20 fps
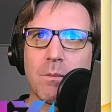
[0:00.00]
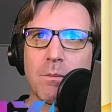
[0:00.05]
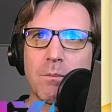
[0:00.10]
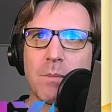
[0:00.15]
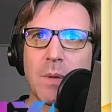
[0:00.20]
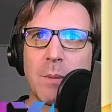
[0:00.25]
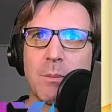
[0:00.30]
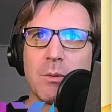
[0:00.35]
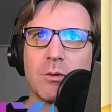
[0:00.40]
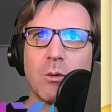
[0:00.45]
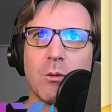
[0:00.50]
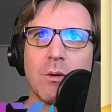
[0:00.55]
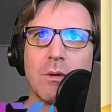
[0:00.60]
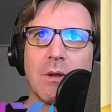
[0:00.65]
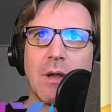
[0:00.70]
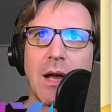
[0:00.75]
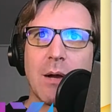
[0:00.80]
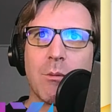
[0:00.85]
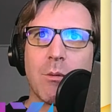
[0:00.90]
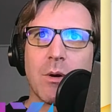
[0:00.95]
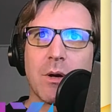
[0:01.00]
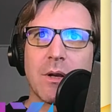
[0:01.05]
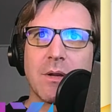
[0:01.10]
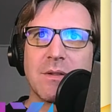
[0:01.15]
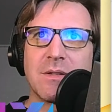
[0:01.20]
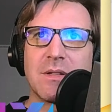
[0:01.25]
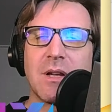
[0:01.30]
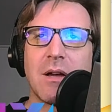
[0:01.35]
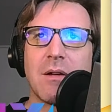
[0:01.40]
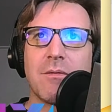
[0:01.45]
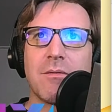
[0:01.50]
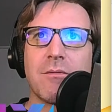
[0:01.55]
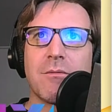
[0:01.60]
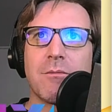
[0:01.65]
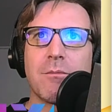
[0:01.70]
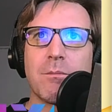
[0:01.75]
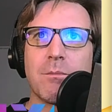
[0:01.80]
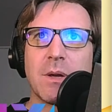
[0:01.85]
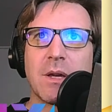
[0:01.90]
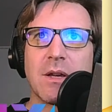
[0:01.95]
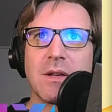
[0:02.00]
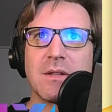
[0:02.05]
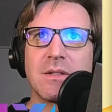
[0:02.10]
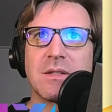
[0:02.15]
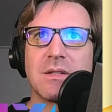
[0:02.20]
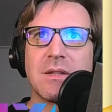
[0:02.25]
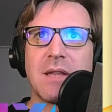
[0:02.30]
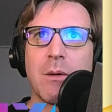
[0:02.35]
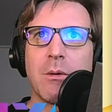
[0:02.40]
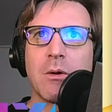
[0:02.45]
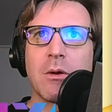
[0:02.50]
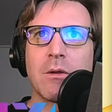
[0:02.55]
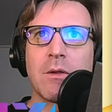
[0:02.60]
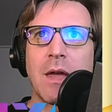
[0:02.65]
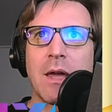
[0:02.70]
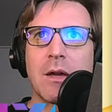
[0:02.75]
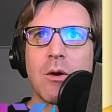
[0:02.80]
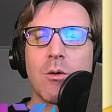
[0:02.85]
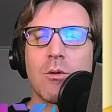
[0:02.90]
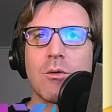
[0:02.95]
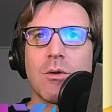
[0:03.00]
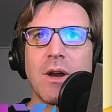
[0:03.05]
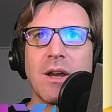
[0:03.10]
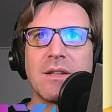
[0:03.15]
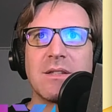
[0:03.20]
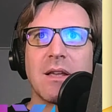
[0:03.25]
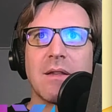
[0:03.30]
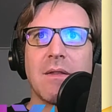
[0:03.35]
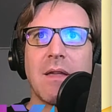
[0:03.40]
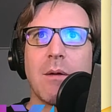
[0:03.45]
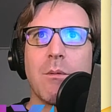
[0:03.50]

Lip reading: people doing line work and stuff because they go crazy and they